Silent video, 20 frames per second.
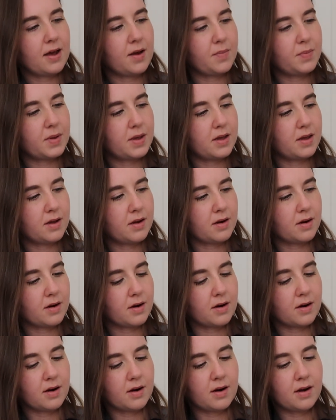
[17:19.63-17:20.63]
up
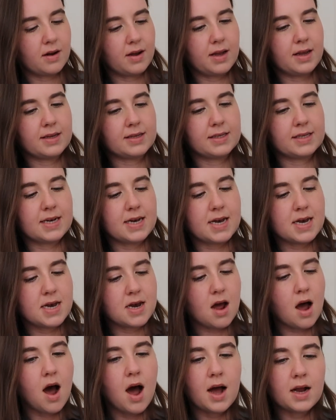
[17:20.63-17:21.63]
here is
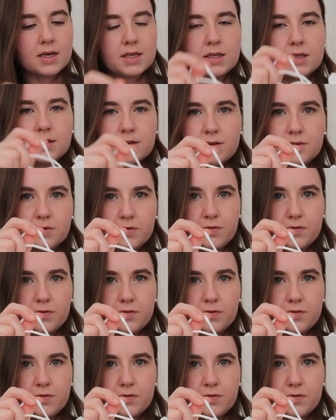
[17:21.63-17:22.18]
not